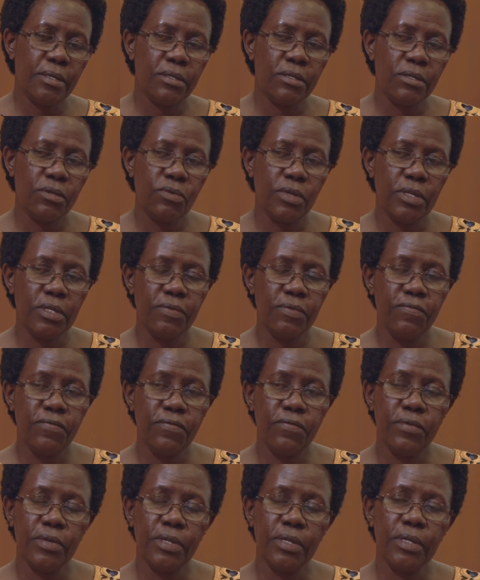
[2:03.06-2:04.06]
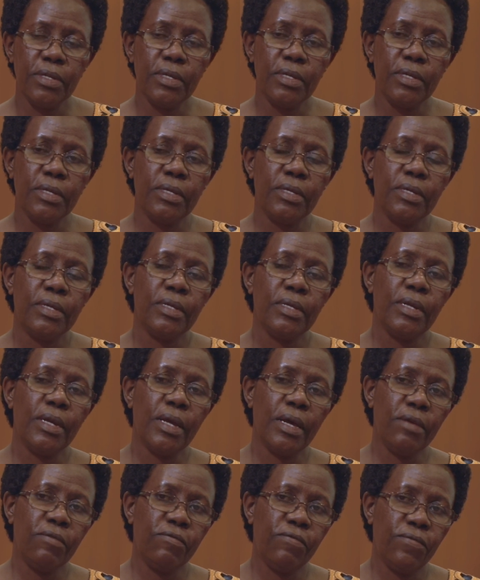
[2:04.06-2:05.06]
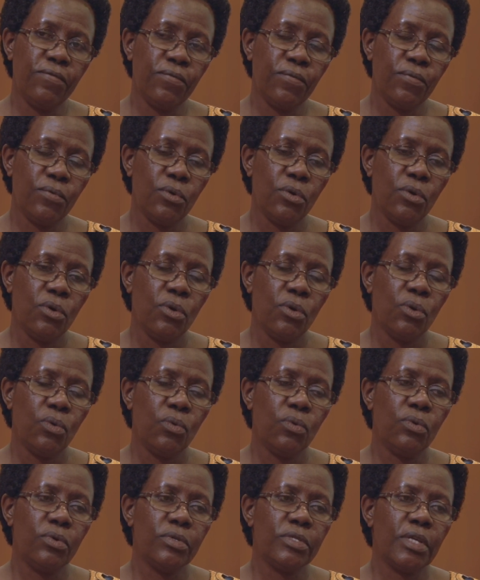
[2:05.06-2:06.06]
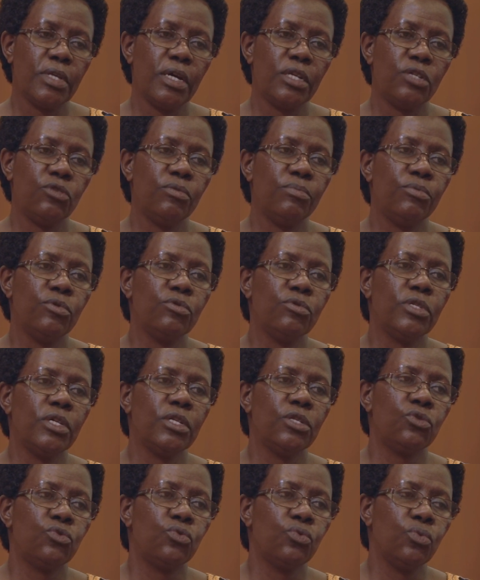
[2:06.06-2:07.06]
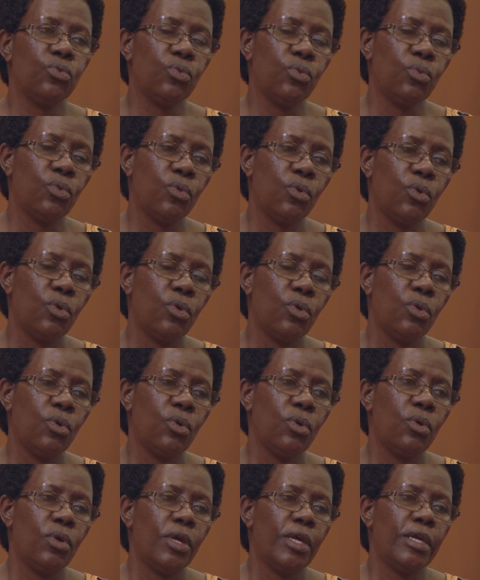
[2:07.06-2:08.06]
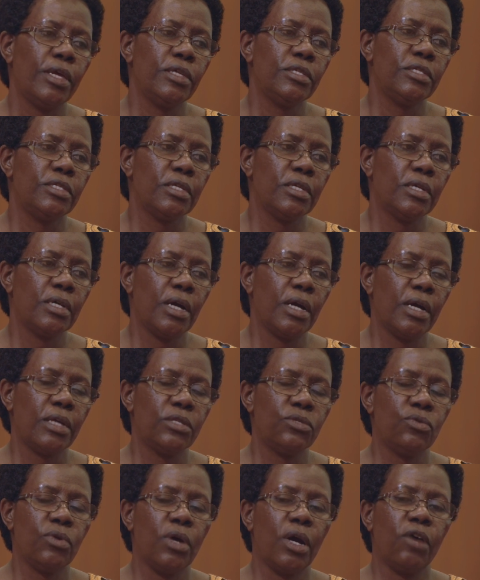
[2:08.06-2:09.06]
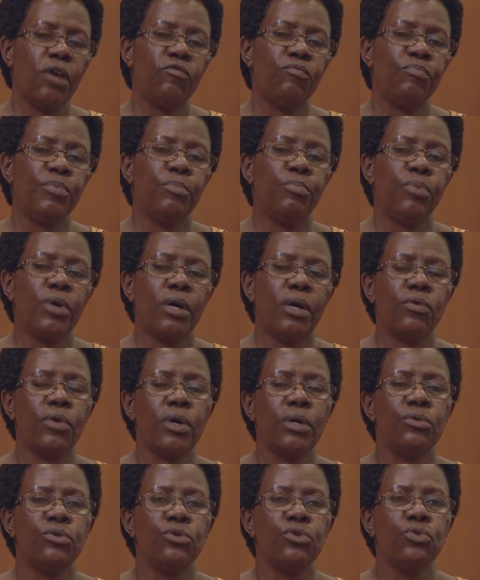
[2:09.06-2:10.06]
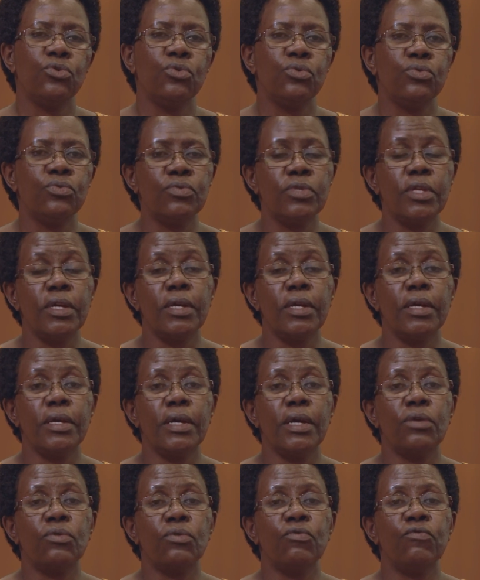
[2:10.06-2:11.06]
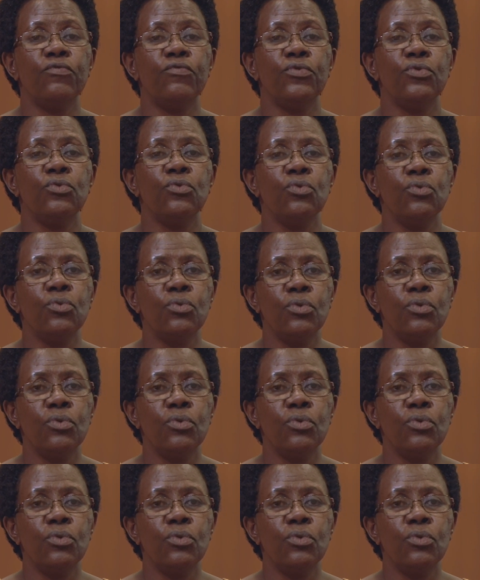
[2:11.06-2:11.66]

stress-free life was attributed to aging as you have people around you to take care of you,